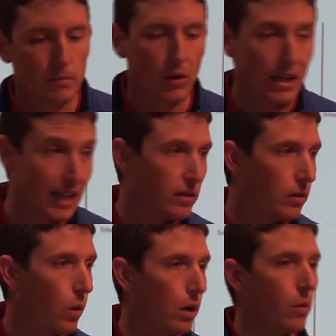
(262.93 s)
easy to
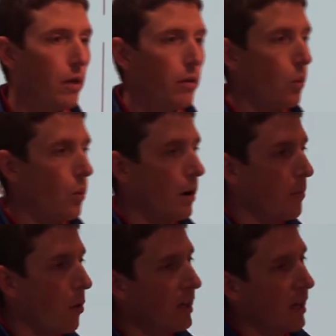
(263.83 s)
work with. We're
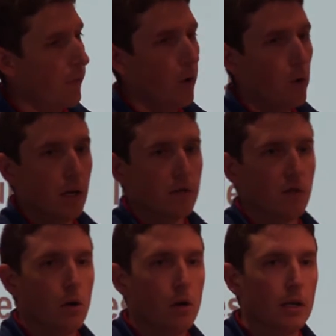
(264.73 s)
putting a focus
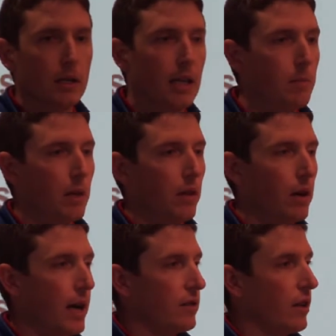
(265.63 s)
on keeping their
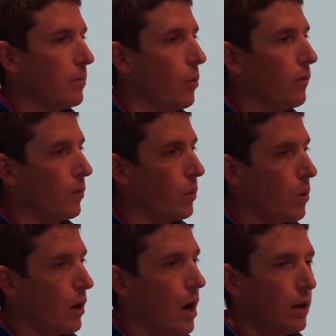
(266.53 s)
assets moving. We
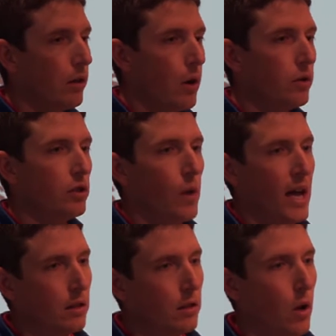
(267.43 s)
want to unload you
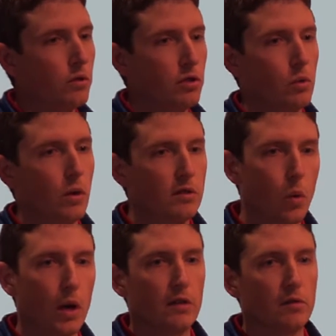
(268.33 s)
and load you as
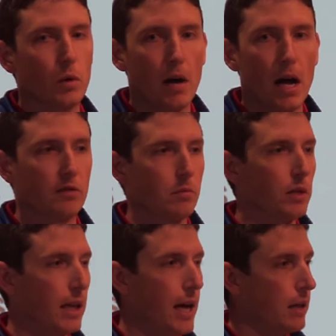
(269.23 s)
quick as we
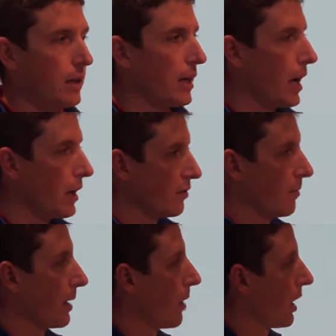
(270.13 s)
possibly can. The carriers
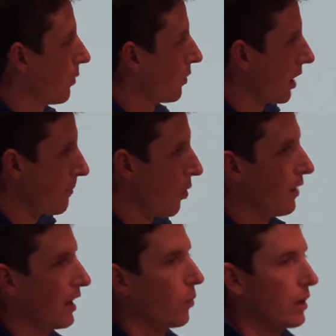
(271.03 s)
make money when they're
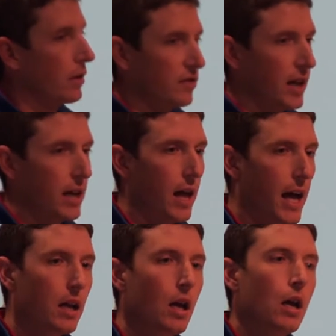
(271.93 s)
moving. We understand
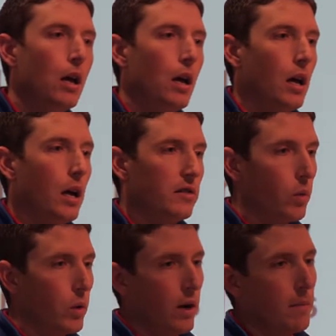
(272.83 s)
that. So
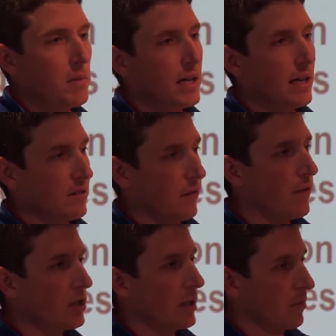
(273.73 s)
we want to be as
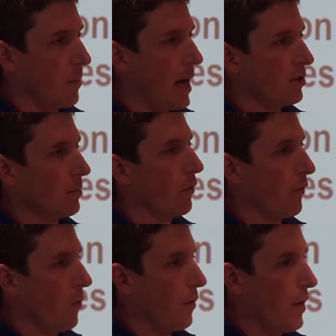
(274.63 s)
efficient as possible
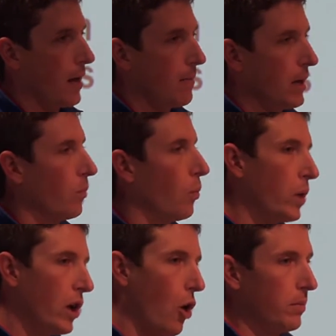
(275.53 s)
for them. And
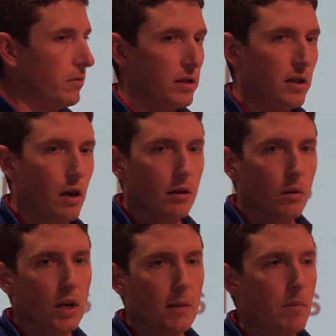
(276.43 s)
we hope in return that
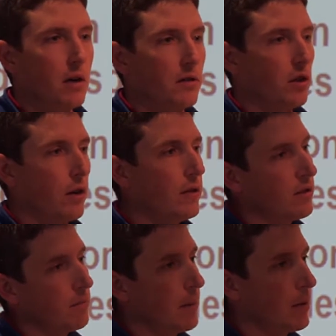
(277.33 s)
we get better service
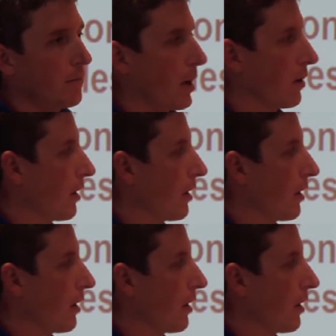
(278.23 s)
and maybe even better